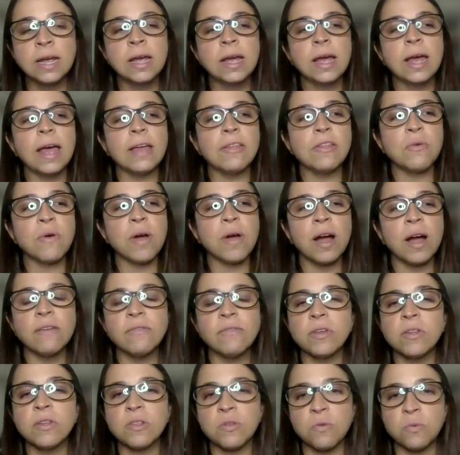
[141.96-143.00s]
And so
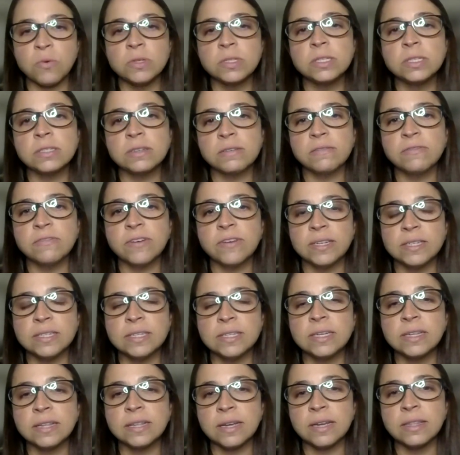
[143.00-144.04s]
having sources of
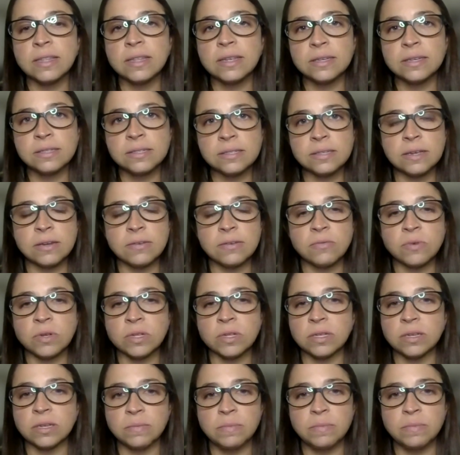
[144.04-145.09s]
funding like this can
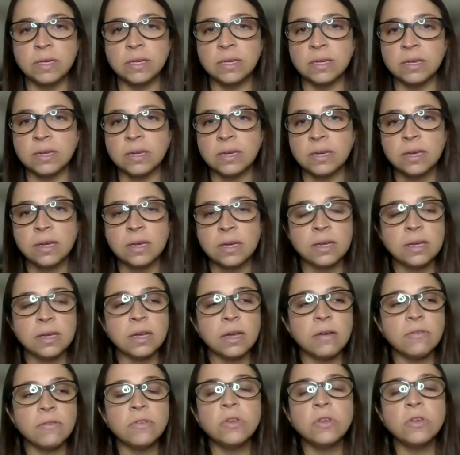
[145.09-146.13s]
really be
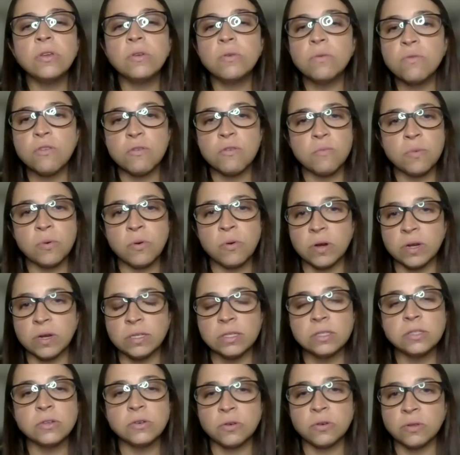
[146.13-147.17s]
of huge
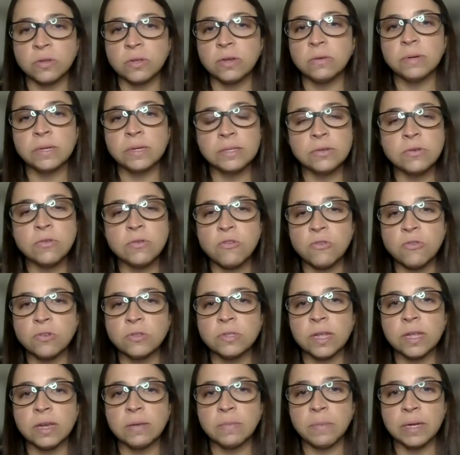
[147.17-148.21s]
importance to early researchers
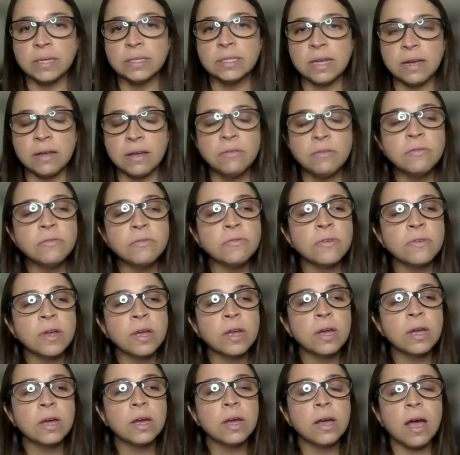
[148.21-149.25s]
like myself.
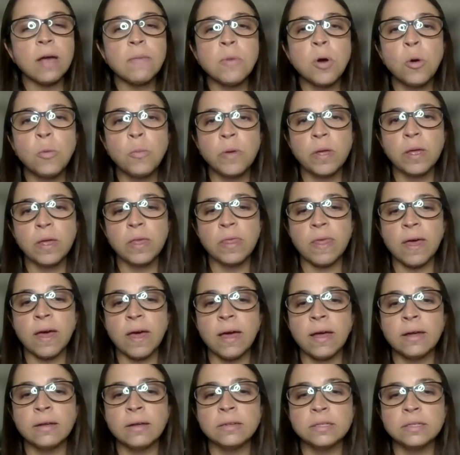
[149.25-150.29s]
I'm hoping
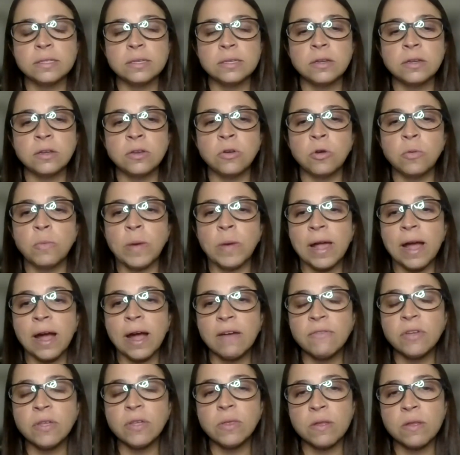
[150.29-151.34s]
that, by
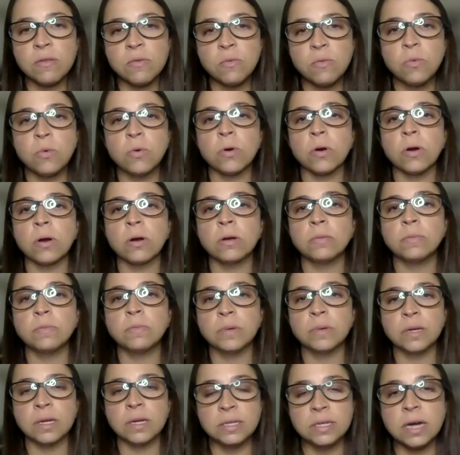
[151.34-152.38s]
having this award,
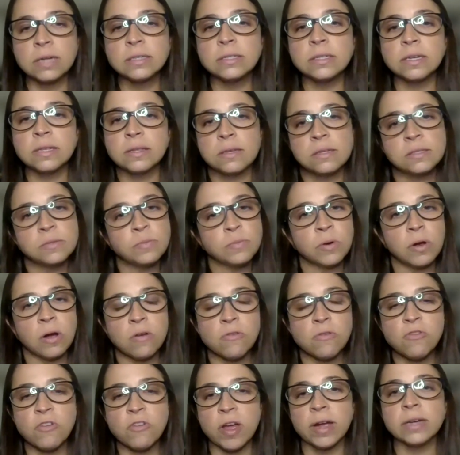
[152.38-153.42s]
conducting this
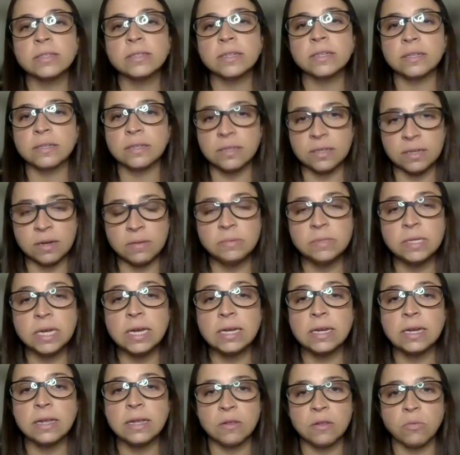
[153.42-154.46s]
project, and
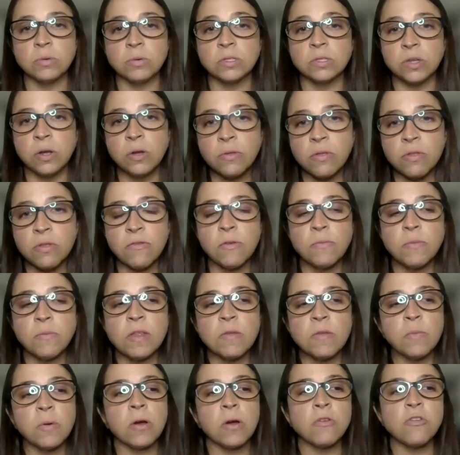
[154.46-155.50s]
obtaining the results from this
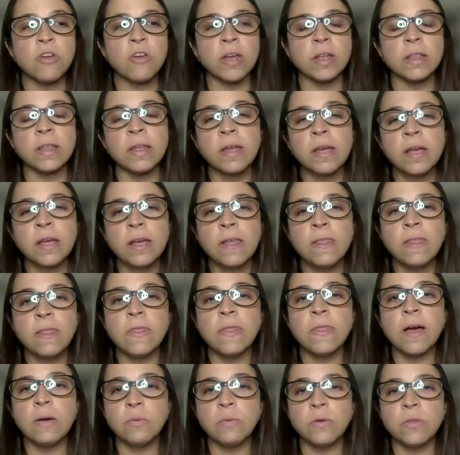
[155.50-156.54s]
project,
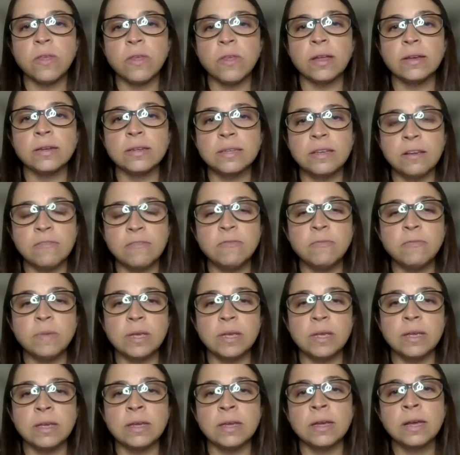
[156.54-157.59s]
that will then give
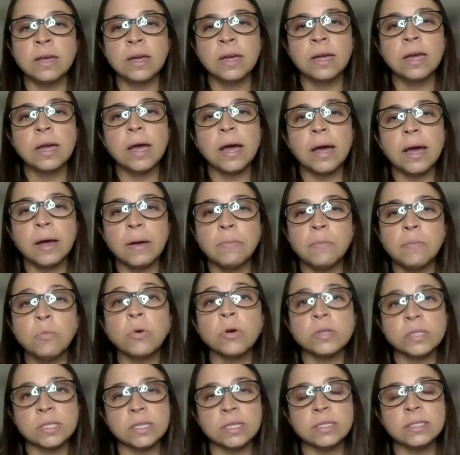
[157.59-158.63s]
me more
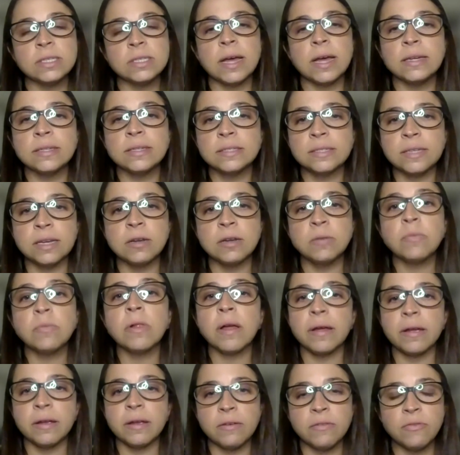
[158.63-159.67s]
success in
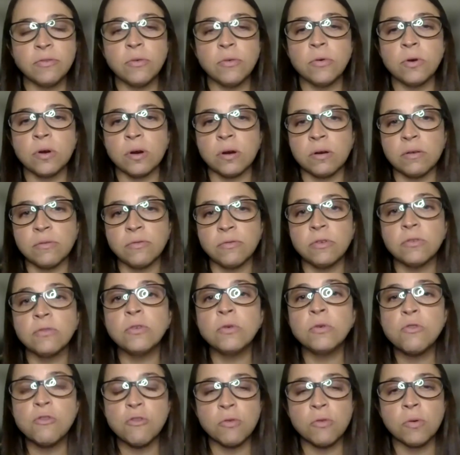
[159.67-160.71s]
applying for
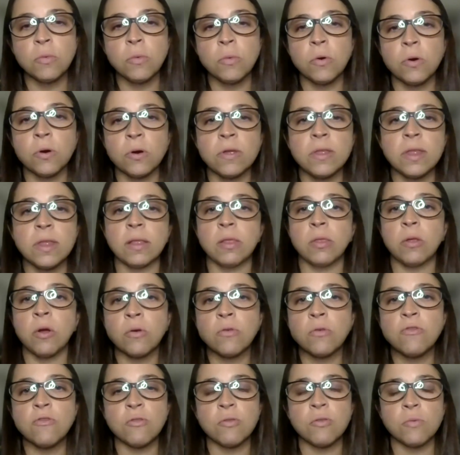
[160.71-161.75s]
future awards and
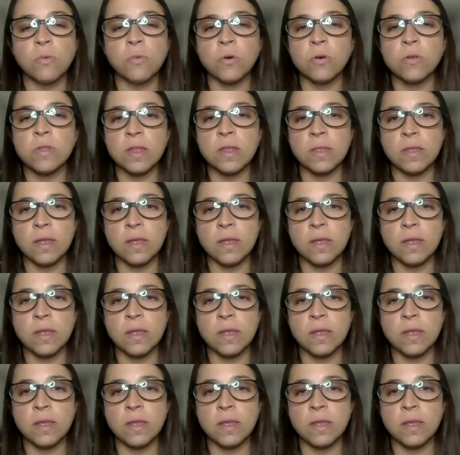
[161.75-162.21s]
larger awards